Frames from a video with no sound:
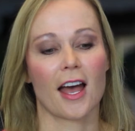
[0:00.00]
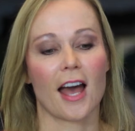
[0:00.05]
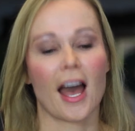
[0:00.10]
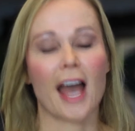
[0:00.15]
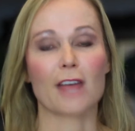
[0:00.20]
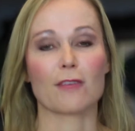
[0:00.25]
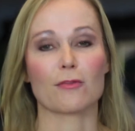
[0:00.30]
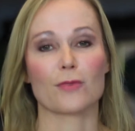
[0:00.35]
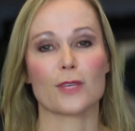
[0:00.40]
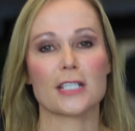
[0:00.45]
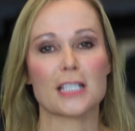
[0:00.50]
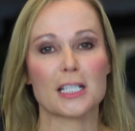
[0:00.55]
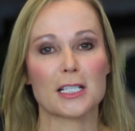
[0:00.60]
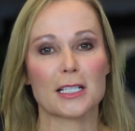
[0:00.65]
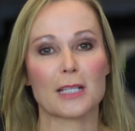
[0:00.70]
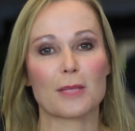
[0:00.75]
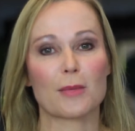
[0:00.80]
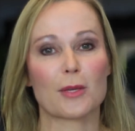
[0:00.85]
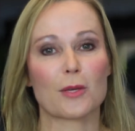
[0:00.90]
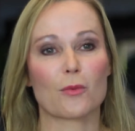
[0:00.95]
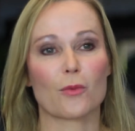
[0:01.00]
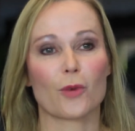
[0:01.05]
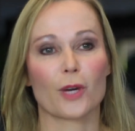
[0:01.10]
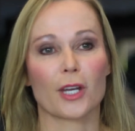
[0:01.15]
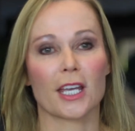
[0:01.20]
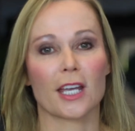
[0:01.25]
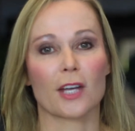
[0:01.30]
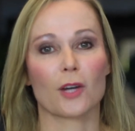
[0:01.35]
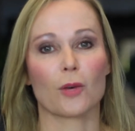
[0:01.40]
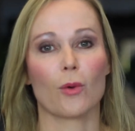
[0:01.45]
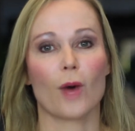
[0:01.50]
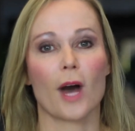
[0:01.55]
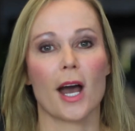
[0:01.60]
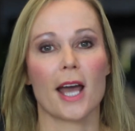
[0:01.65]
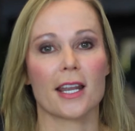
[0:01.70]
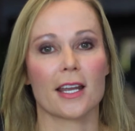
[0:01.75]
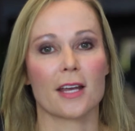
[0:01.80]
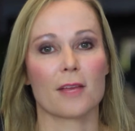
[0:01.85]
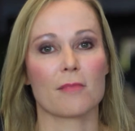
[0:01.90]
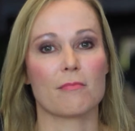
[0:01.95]
I've recently been working
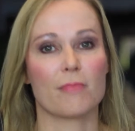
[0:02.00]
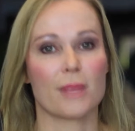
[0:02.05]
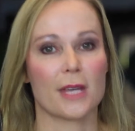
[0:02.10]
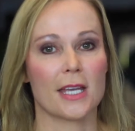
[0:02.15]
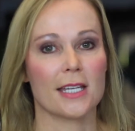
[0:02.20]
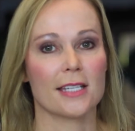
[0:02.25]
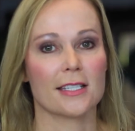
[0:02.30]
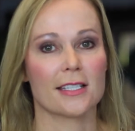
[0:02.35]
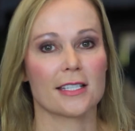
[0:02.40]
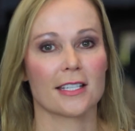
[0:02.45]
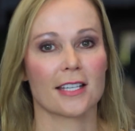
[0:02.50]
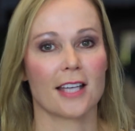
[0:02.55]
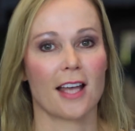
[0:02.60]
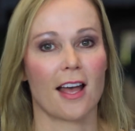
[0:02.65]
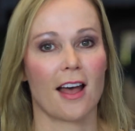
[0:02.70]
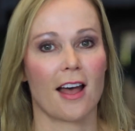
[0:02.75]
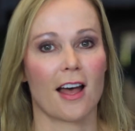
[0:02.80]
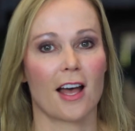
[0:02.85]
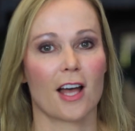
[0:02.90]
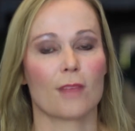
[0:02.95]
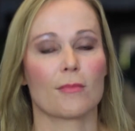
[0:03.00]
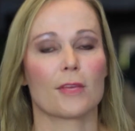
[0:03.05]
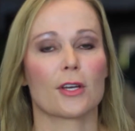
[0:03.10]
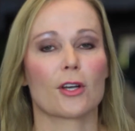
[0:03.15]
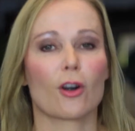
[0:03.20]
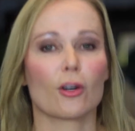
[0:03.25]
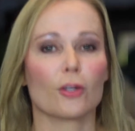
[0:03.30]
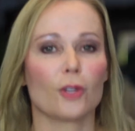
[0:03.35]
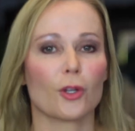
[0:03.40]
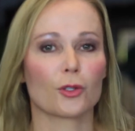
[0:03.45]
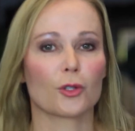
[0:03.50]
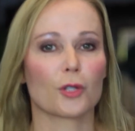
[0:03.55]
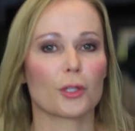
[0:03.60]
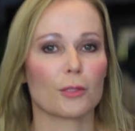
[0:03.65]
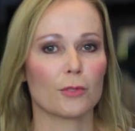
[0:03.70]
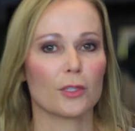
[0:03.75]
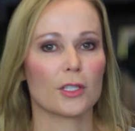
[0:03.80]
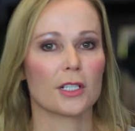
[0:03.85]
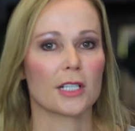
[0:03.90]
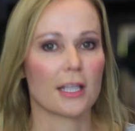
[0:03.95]
quite a bit in our local
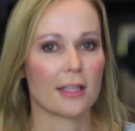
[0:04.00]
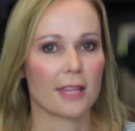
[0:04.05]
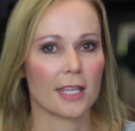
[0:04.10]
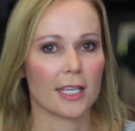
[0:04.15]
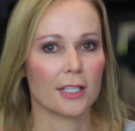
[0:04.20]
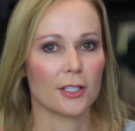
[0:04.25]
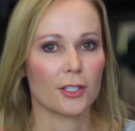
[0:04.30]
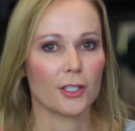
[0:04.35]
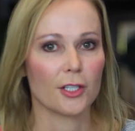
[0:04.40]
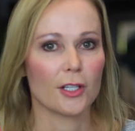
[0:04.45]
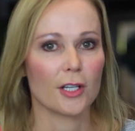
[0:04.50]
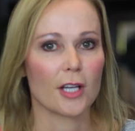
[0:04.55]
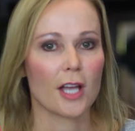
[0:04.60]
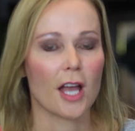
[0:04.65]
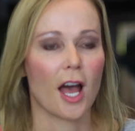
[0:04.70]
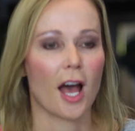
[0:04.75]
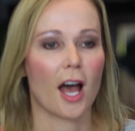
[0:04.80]
community theater.